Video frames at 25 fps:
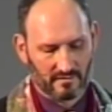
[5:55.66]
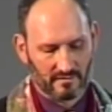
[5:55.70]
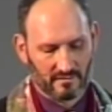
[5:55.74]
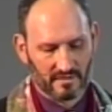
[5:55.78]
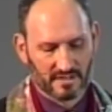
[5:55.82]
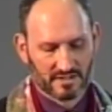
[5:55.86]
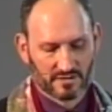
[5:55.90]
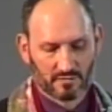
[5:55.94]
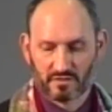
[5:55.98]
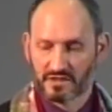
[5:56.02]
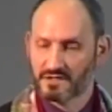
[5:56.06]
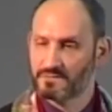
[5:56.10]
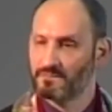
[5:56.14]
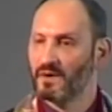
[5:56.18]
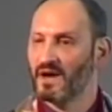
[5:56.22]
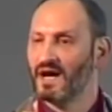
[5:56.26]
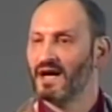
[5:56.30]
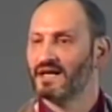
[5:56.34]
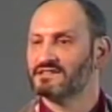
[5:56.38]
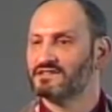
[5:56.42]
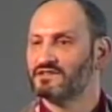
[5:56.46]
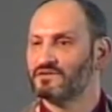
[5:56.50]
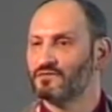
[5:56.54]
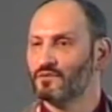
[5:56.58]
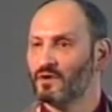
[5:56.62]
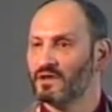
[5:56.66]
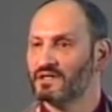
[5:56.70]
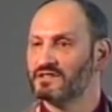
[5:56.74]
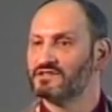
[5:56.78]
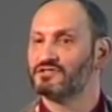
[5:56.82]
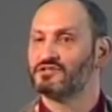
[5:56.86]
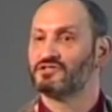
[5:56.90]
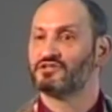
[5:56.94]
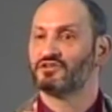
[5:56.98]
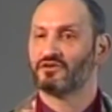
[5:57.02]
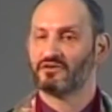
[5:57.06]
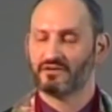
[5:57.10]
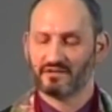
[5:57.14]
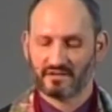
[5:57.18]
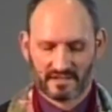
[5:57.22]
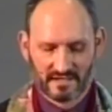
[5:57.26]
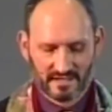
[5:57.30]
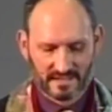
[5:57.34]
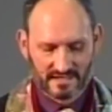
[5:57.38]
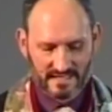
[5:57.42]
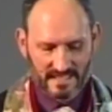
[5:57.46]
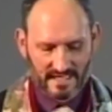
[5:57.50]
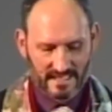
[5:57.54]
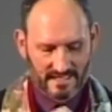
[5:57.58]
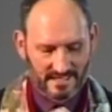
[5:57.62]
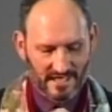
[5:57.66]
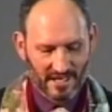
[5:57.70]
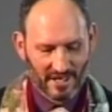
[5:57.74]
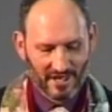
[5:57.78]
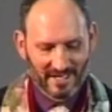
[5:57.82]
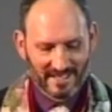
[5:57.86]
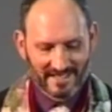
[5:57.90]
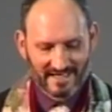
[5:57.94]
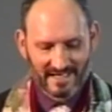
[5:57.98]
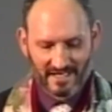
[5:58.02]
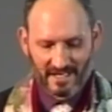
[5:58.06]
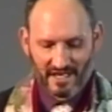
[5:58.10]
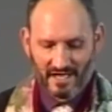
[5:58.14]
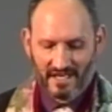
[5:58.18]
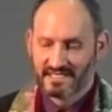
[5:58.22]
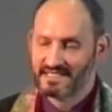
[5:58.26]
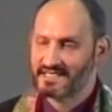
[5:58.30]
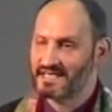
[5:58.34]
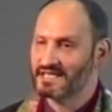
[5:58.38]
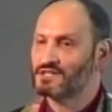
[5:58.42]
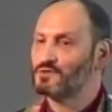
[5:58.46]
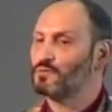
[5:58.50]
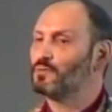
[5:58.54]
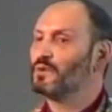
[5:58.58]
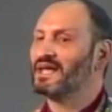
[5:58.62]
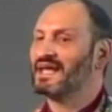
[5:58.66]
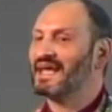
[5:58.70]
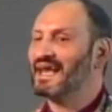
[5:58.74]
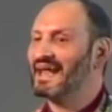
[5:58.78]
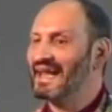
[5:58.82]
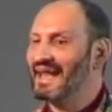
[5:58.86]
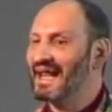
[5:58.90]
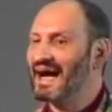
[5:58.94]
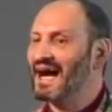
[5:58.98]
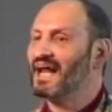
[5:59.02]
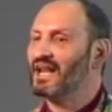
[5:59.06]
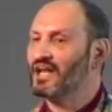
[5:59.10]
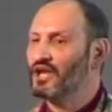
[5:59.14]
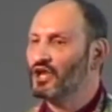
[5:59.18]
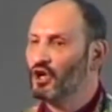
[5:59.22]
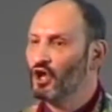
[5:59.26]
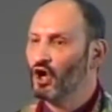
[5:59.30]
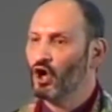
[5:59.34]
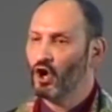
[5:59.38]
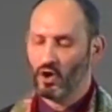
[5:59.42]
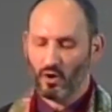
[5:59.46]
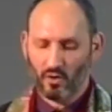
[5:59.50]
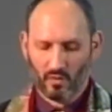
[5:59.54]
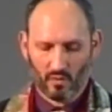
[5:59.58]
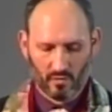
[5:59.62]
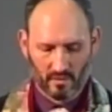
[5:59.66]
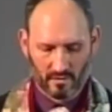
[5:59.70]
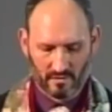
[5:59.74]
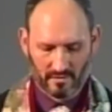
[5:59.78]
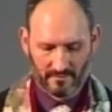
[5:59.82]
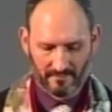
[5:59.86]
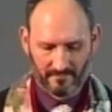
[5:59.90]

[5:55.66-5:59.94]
This response to uncertainty says that since we cannot know,